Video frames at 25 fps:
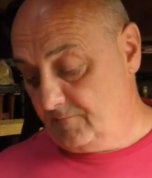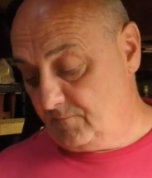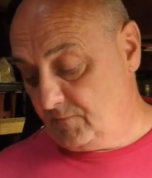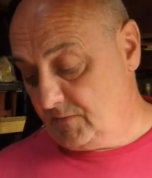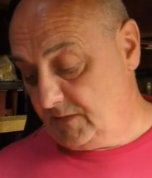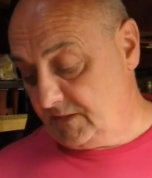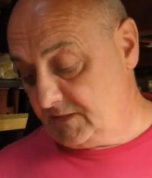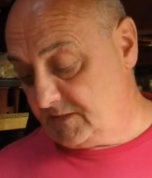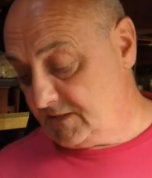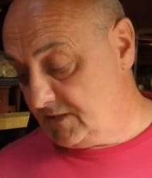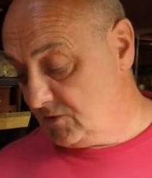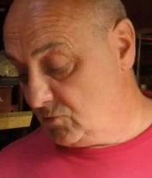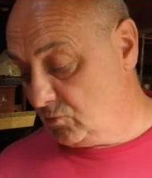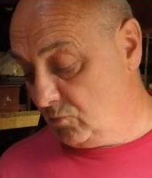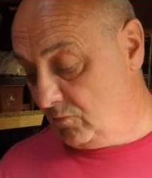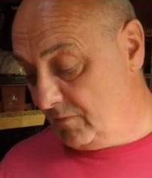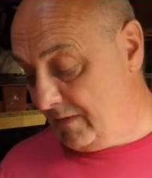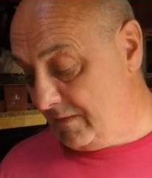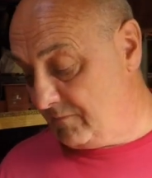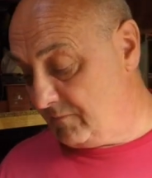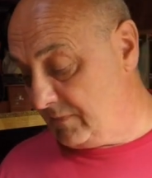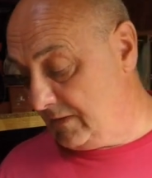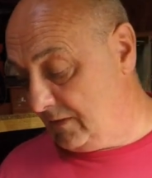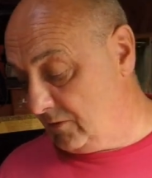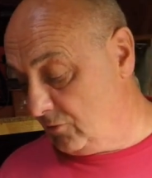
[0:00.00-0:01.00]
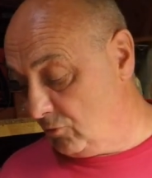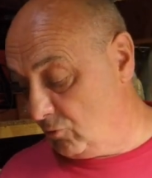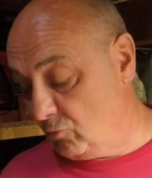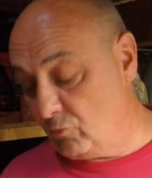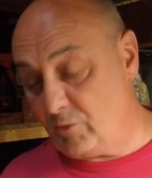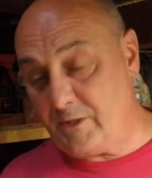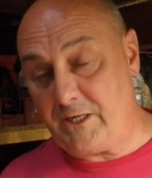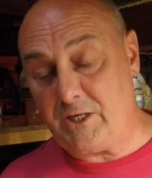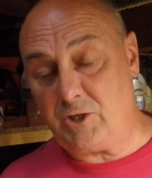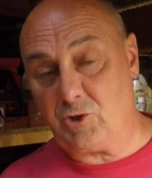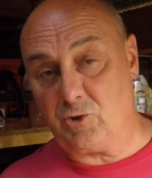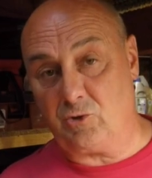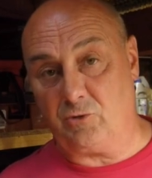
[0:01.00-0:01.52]
He says we might be able to
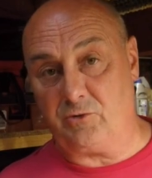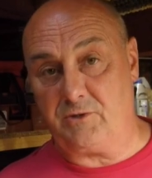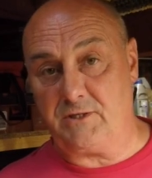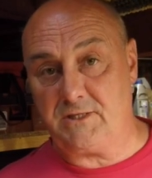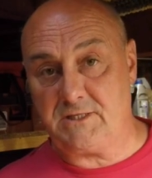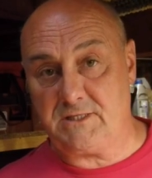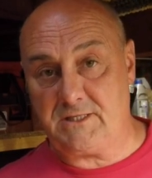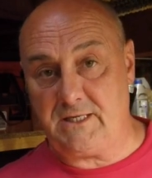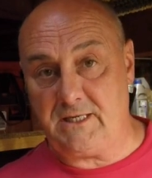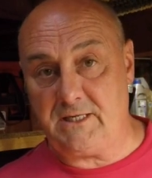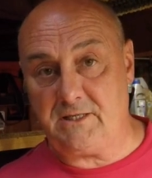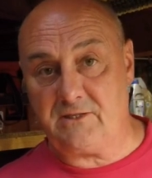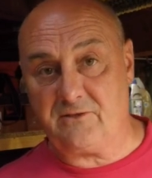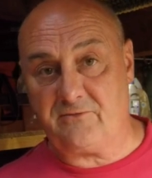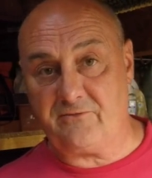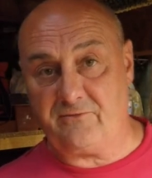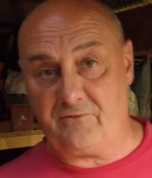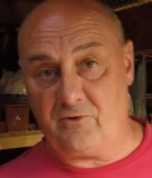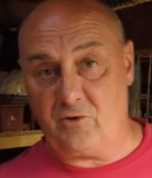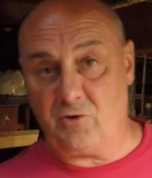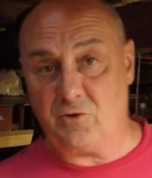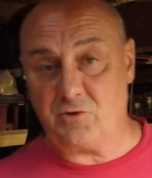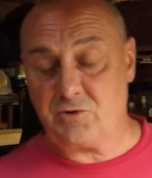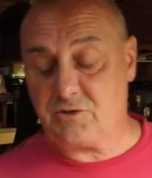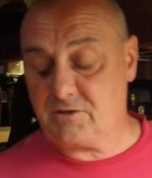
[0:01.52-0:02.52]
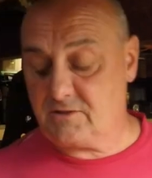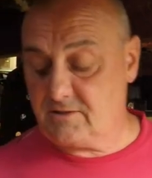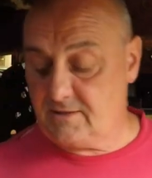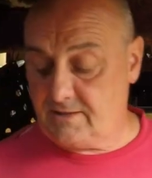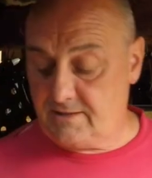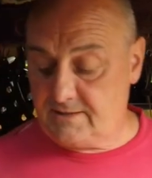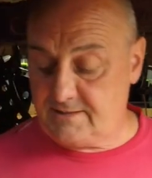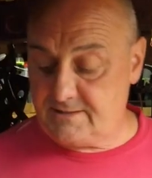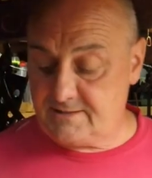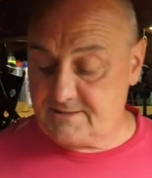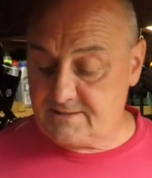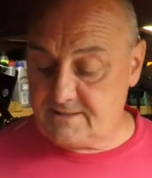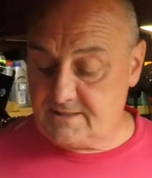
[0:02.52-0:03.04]
recut the seats first,
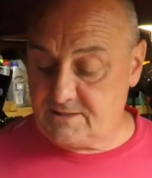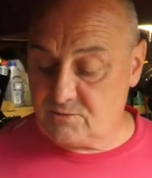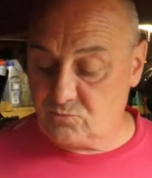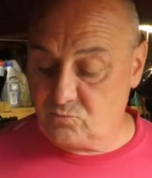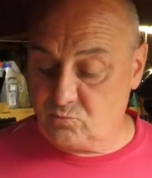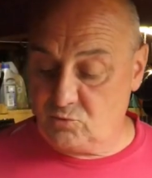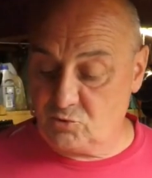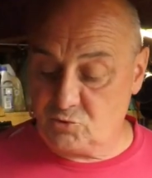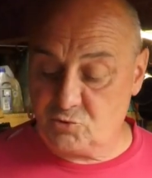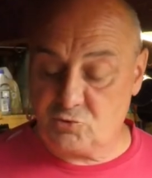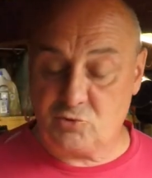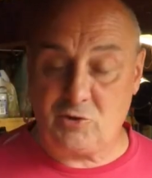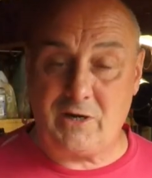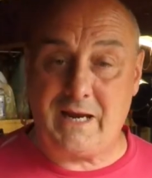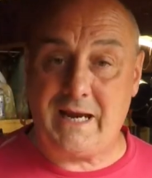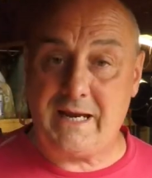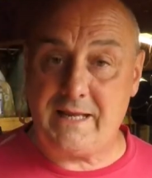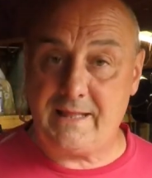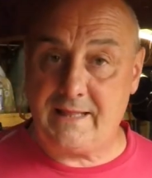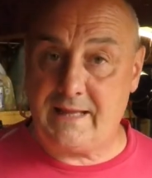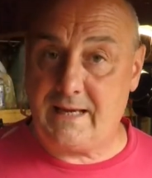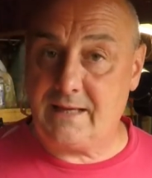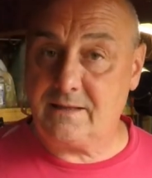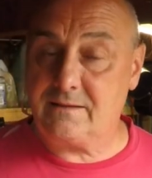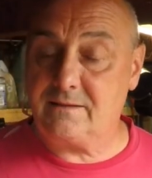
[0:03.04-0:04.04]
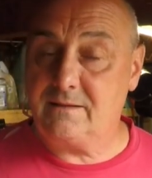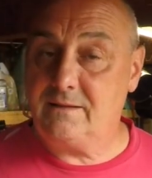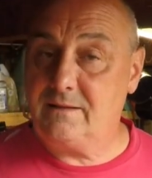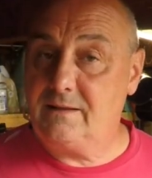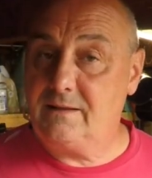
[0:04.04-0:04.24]
and he says we'll try that.